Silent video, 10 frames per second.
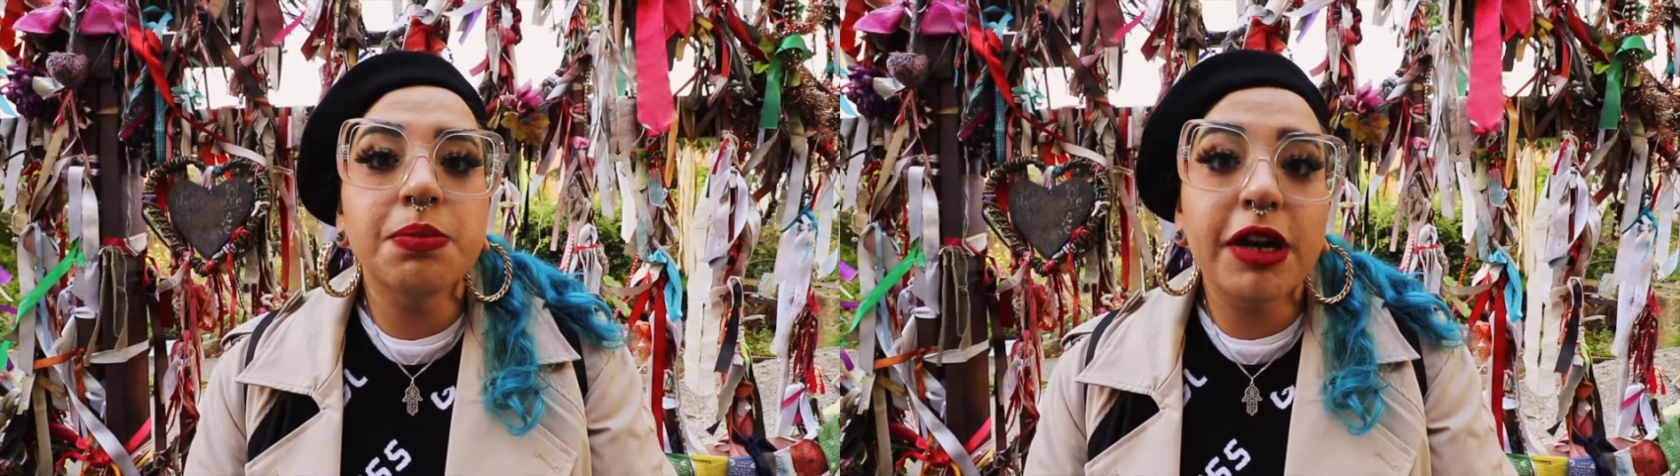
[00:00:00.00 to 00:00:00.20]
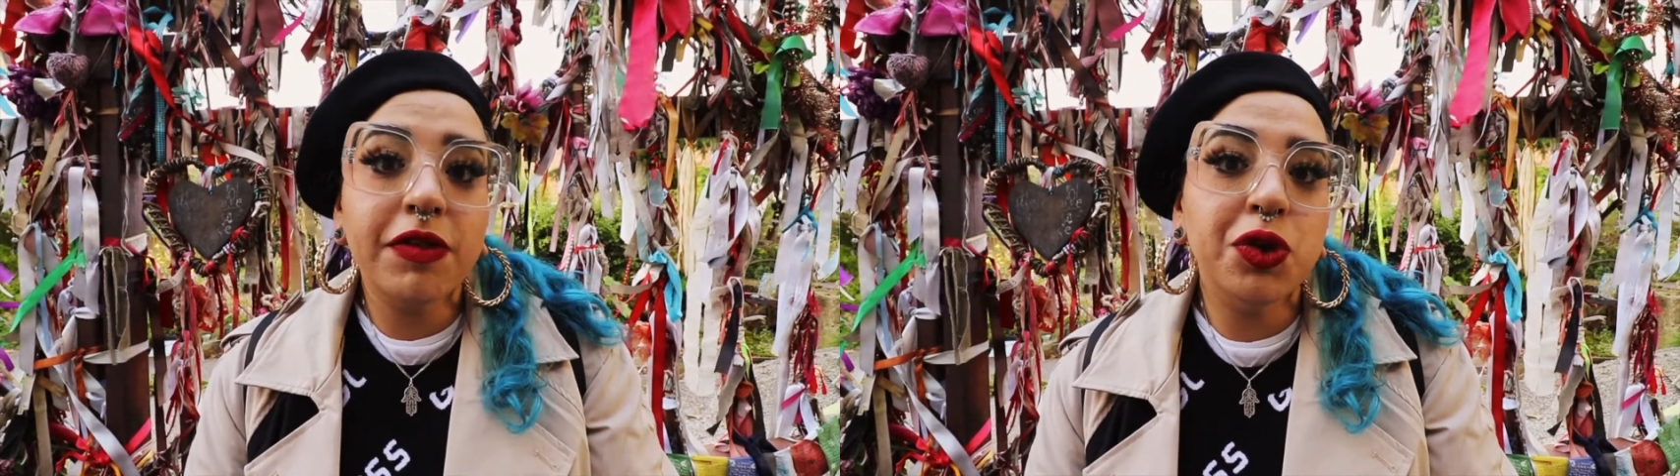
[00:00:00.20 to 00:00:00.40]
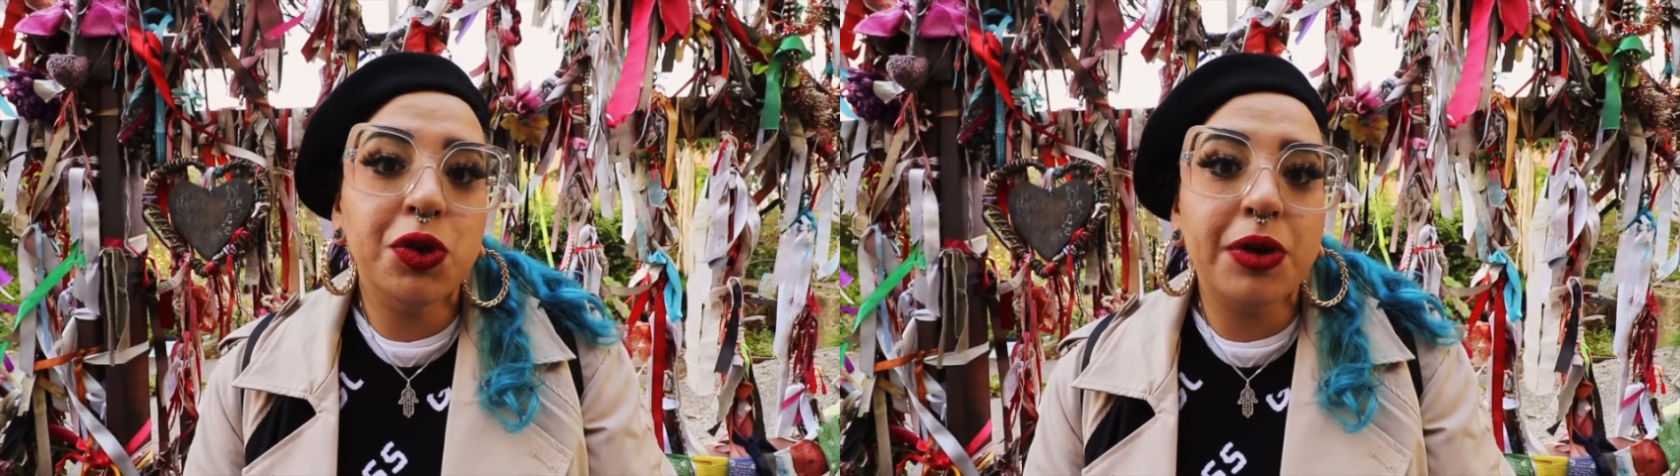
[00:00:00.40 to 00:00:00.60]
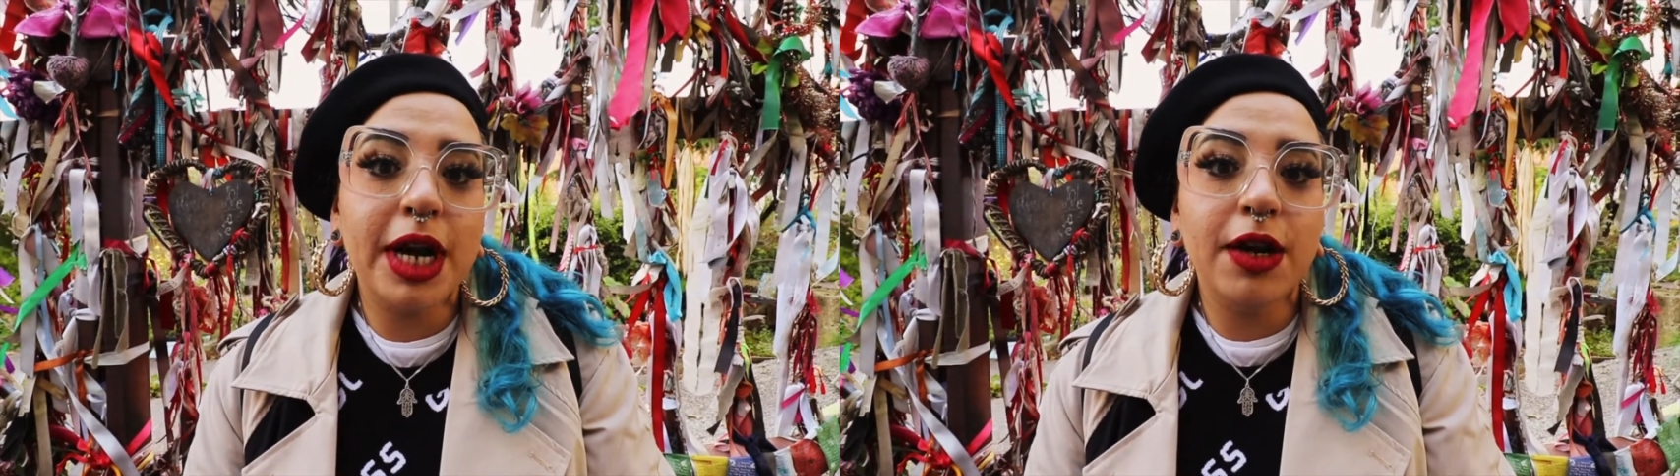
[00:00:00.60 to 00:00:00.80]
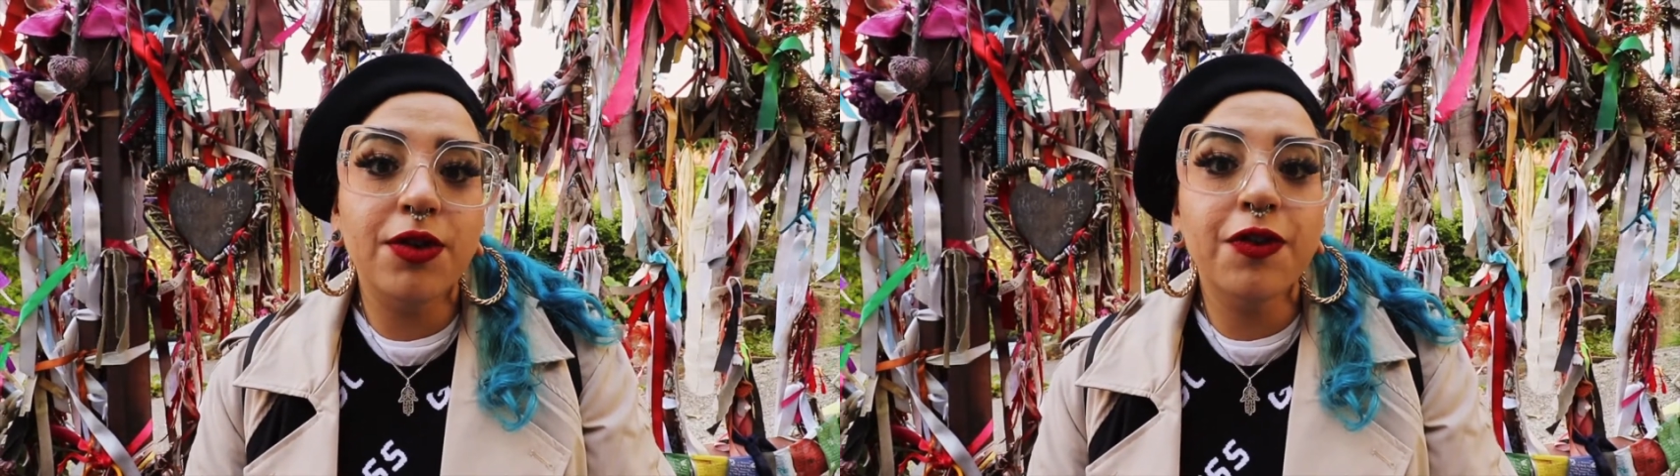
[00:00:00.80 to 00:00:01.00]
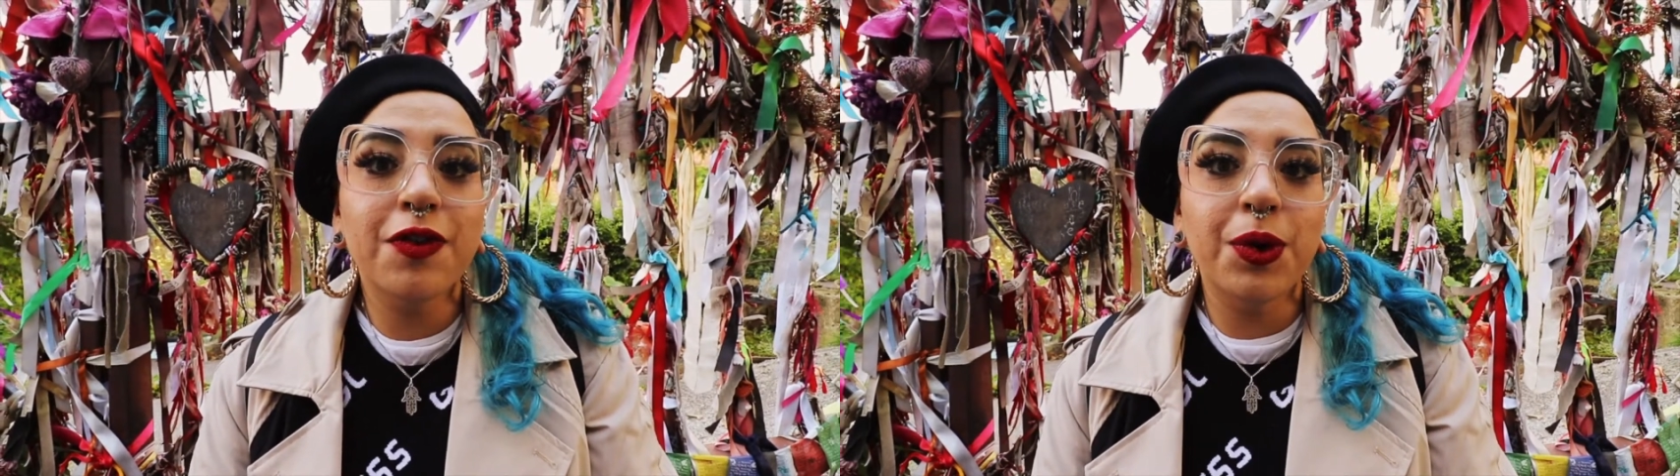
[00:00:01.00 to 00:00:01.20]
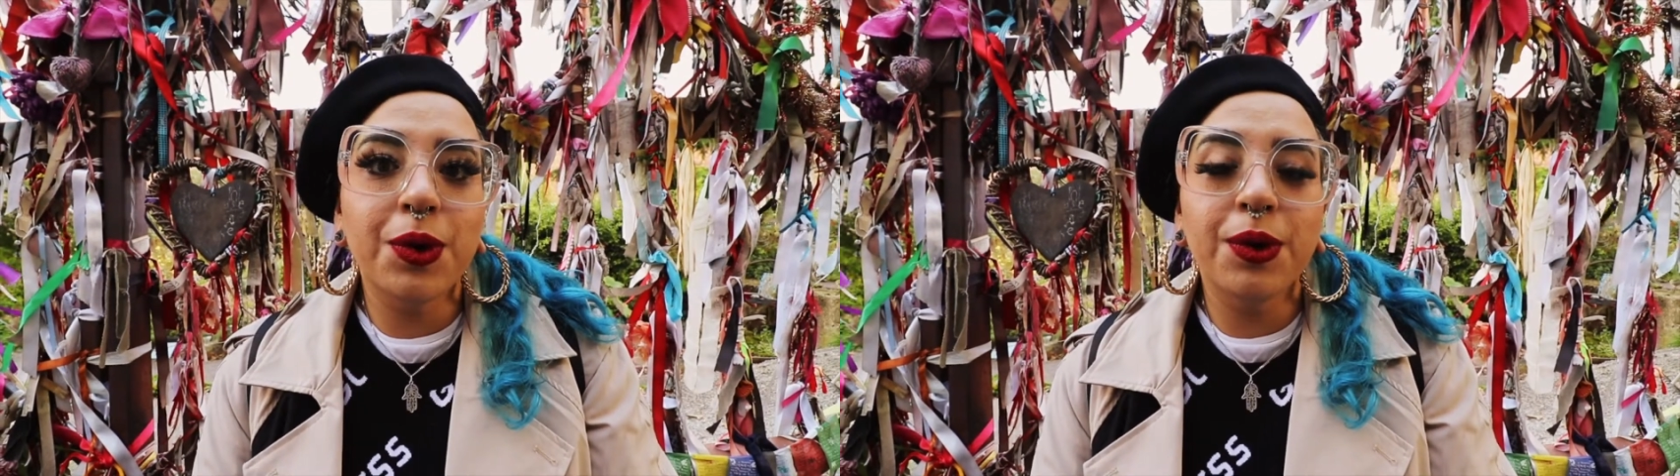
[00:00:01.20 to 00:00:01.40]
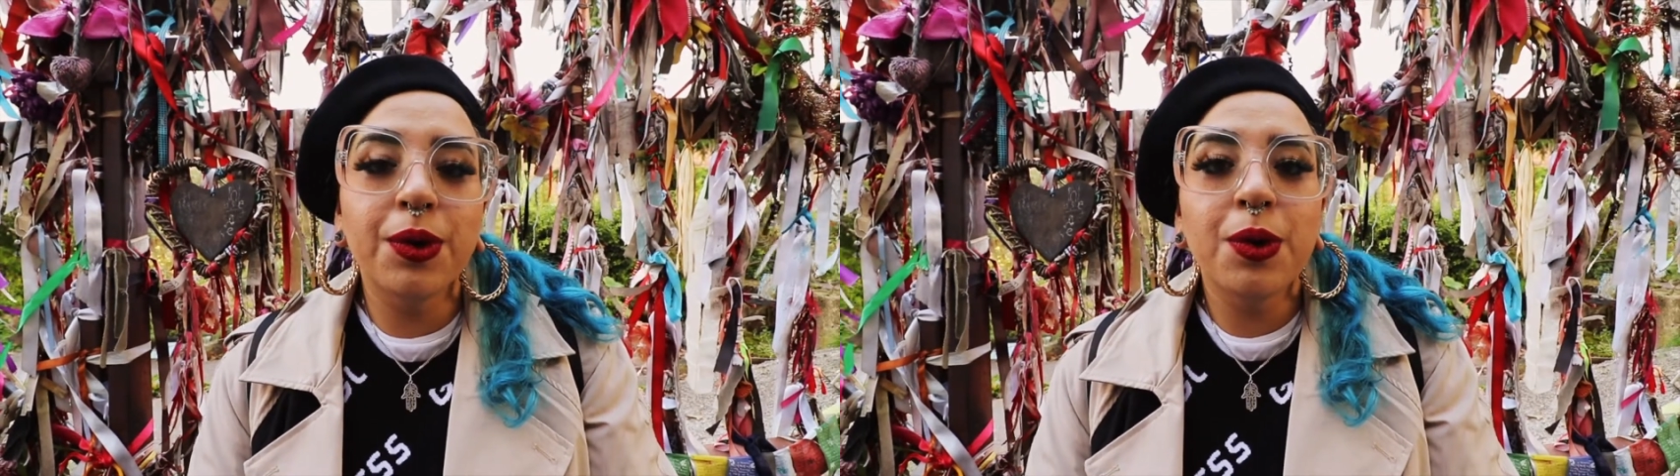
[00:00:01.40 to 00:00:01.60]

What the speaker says: burial ground for